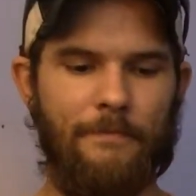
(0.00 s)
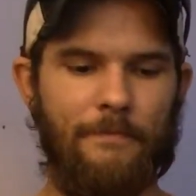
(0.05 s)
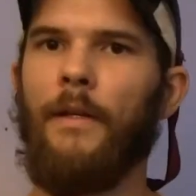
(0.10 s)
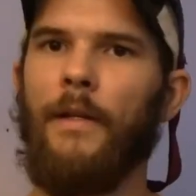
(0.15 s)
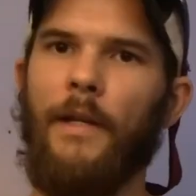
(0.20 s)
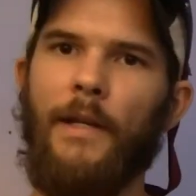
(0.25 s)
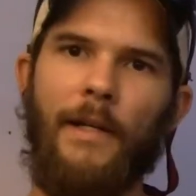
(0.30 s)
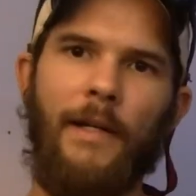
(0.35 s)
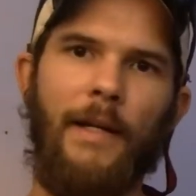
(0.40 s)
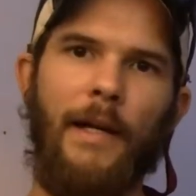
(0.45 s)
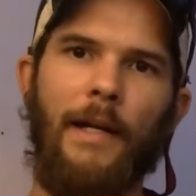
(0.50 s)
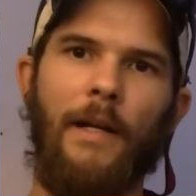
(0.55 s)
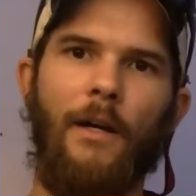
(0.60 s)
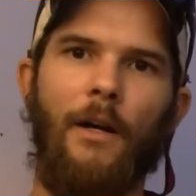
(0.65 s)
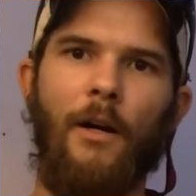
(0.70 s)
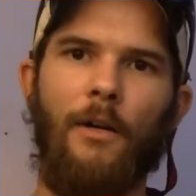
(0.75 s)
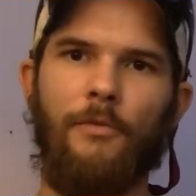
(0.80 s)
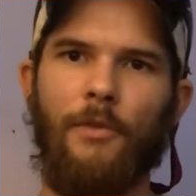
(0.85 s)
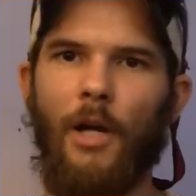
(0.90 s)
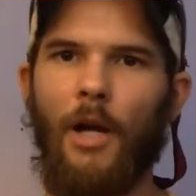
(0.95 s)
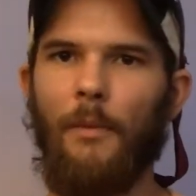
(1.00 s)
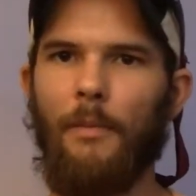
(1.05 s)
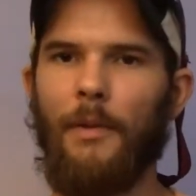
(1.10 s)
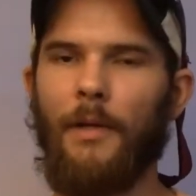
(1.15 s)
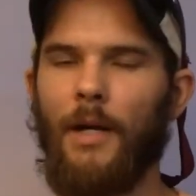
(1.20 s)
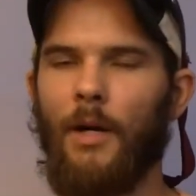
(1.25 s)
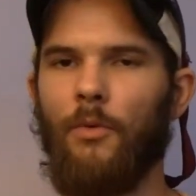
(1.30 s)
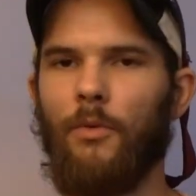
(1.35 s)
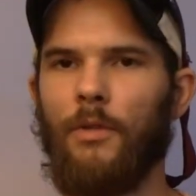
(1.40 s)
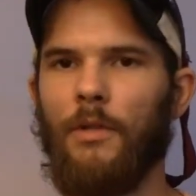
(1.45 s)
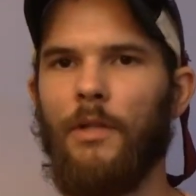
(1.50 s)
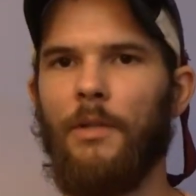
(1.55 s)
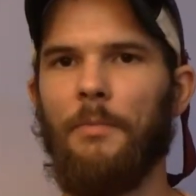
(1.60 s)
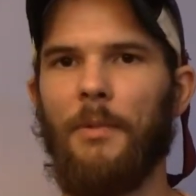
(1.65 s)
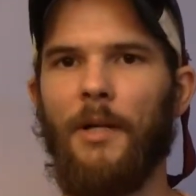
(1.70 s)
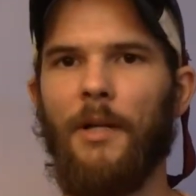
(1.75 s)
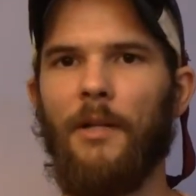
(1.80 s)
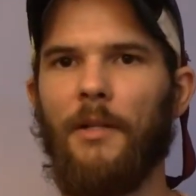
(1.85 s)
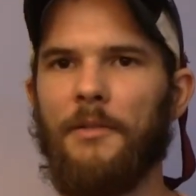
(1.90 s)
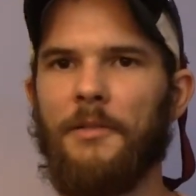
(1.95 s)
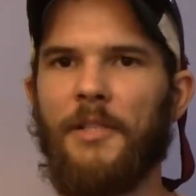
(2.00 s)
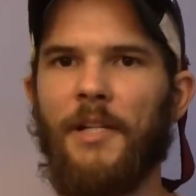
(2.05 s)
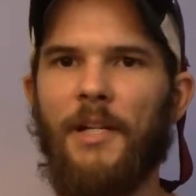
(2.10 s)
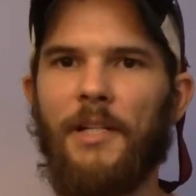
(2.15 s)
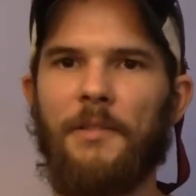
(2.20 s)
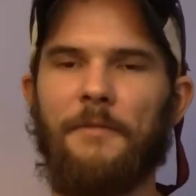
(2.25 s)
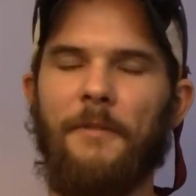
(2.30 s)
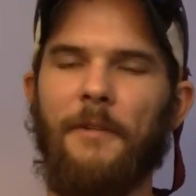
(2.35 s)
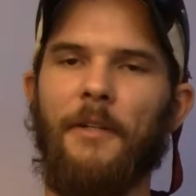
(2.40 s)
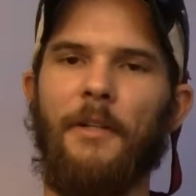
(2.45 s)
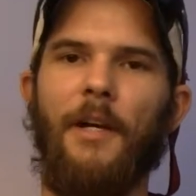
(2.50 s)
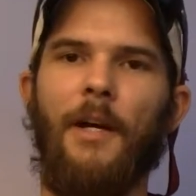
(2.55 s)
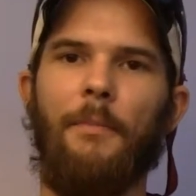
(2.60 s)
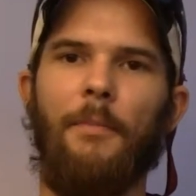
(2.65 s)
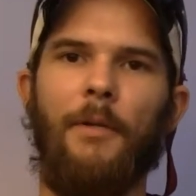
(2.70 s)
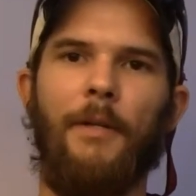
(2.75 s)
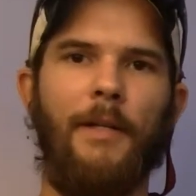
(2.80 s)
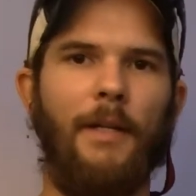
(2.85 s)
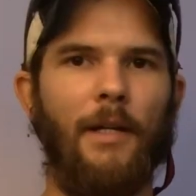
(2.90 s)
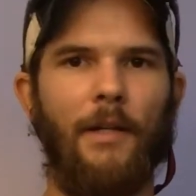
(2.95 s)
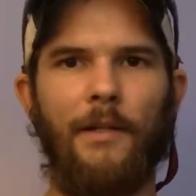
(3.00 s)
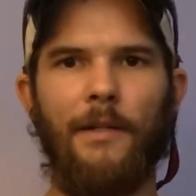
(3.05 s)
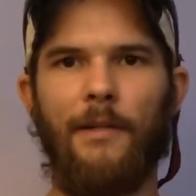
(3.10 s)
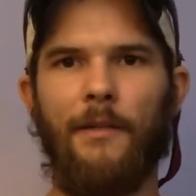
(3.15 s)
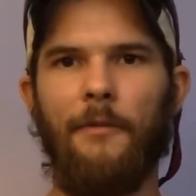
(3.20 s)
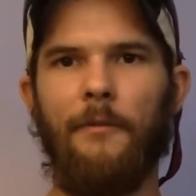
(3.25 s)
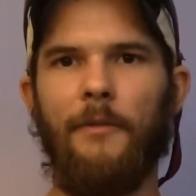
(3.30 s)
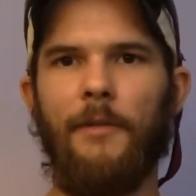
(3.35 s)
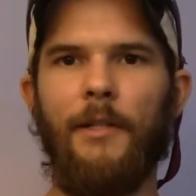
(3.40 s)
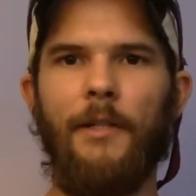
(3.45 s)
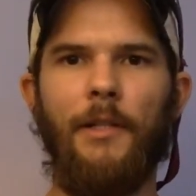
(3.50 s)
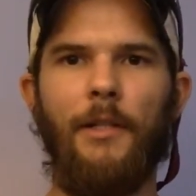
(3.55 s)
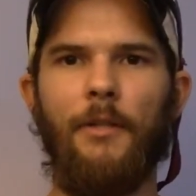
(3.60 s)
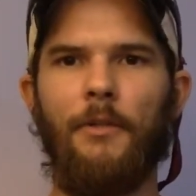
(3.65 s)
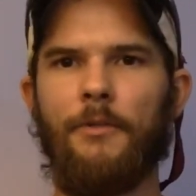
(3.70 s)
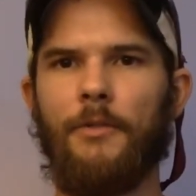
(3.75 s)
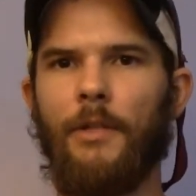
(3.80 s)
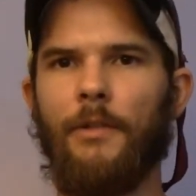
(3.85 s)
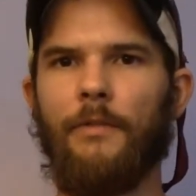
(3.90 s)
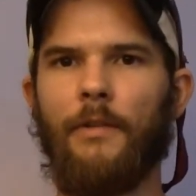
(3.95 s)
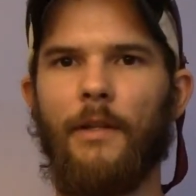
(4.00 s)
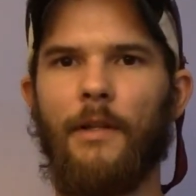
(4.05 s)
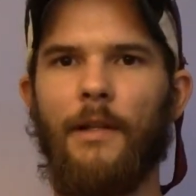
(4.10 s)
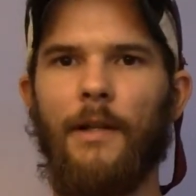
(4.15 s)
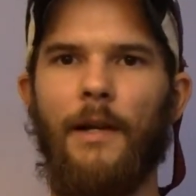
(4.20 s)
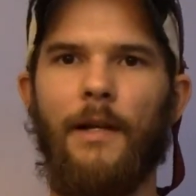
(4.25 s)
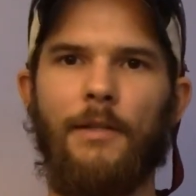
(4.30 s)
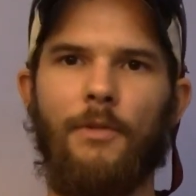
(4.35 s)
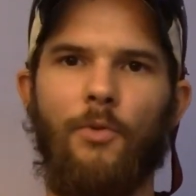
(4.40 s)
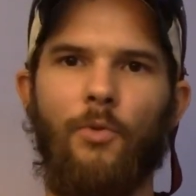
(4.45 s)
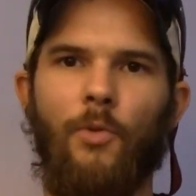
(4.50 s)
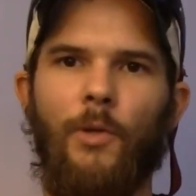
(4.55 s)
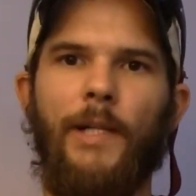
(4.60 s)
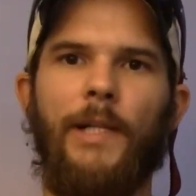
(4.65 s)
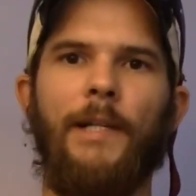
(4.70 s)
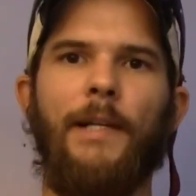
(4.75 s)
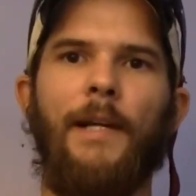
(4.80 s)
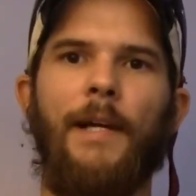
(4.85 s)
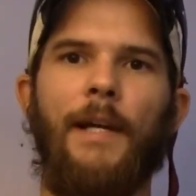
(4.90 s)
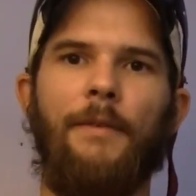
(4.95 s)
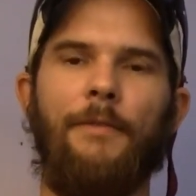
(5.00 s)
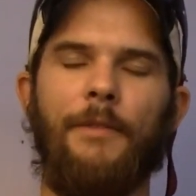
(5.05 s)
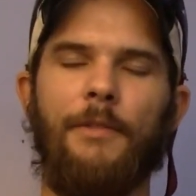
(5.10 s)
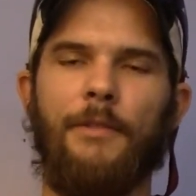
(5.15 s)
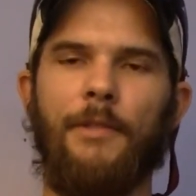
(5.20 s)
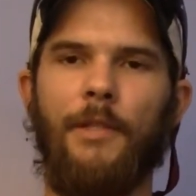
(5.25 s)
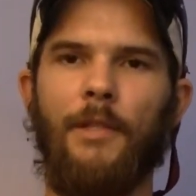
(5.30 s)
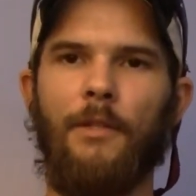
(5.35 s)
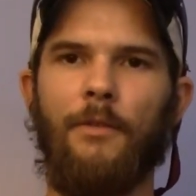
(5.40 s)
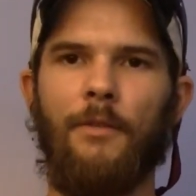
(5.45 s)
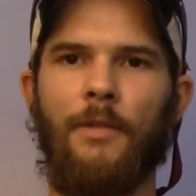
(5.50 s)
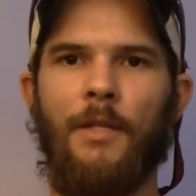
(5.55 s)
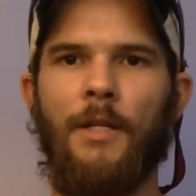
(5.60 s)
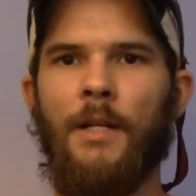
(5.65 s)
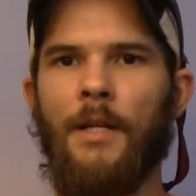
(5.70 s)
Getting kind of off topic, I want to apologize for not putting out any videos over the last week and a half or so.